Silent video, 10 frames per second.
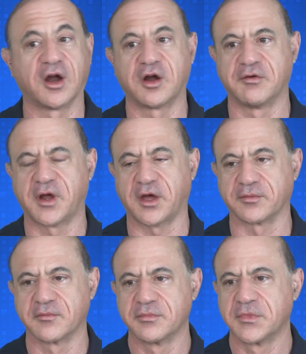are
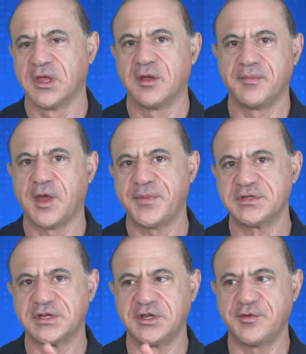correct.
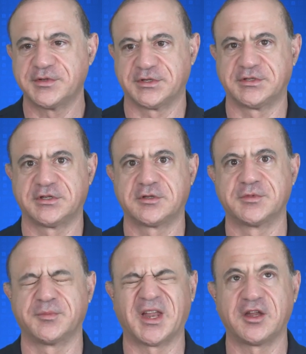Maybe Cindy was a
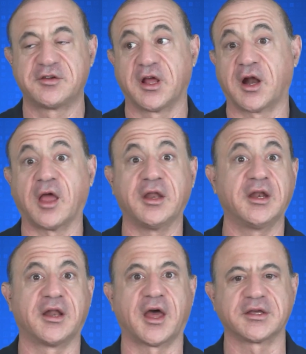systems administrator and
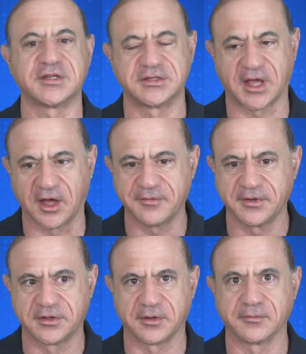needed access to
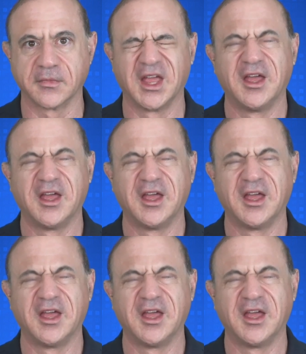everything,